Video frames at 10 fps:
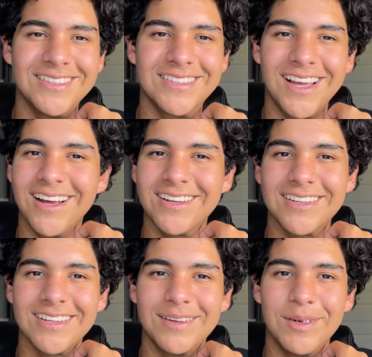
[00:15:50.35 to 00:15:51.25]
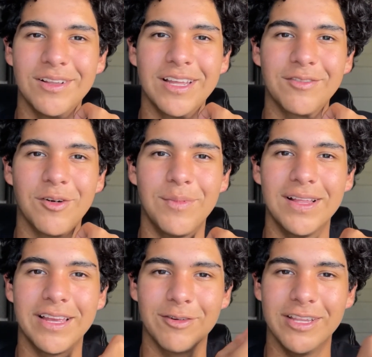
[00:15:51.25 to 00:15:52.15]
talk about
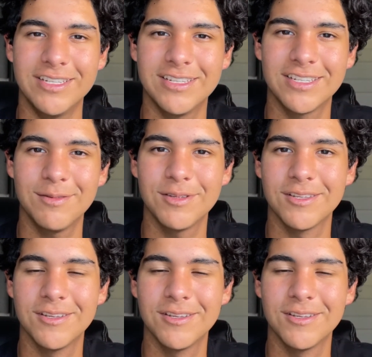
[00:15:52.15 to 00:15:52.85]
like relationships